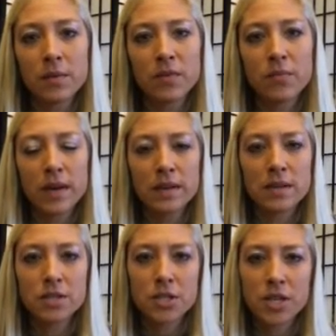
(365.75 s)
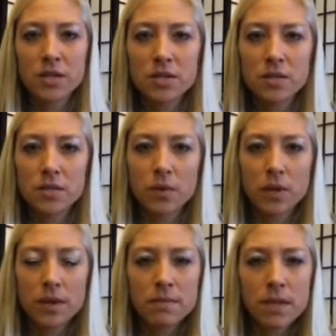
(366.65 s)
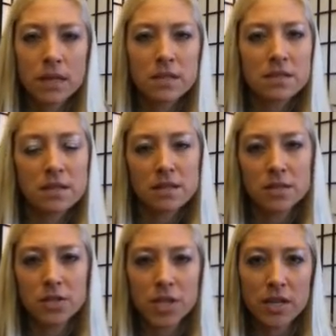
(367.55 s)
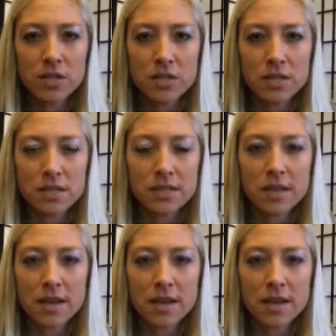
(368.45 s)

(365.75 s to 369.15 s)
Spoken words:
We've made these changes and we're committing to these changes.